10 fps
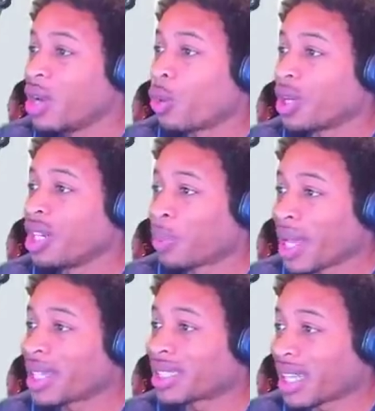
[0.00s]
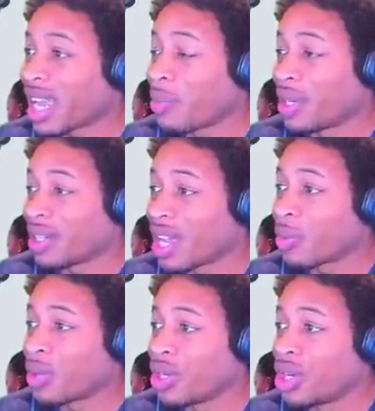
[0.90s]
When he plays the game in the
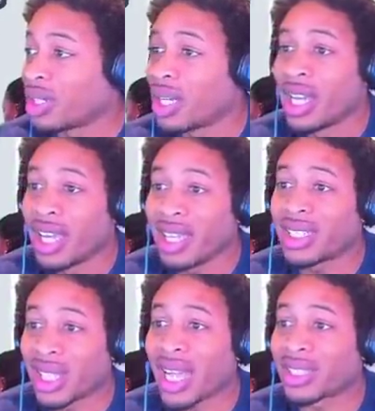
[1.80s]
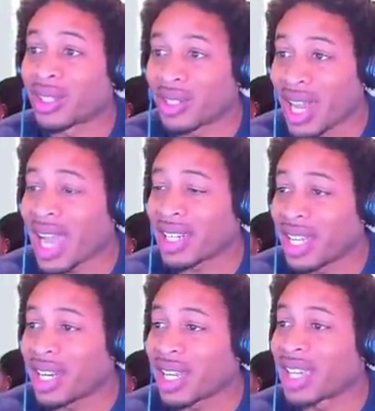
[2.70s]
neighborhood, his shots are not
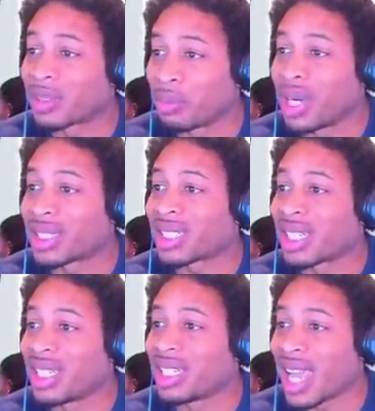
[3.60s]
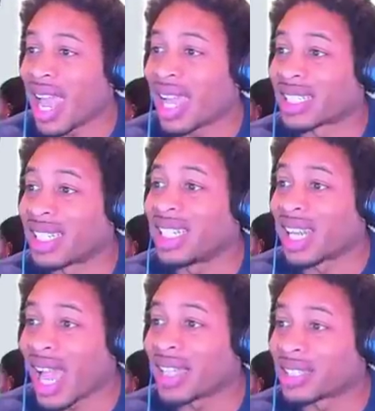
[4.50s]
hitting as much as he as he
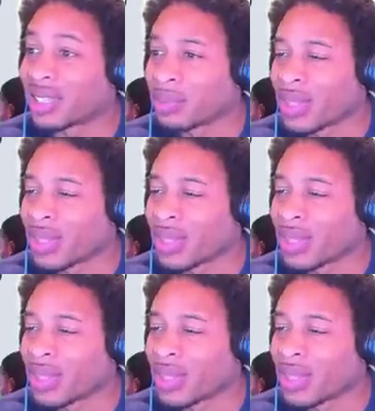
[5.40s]
likes.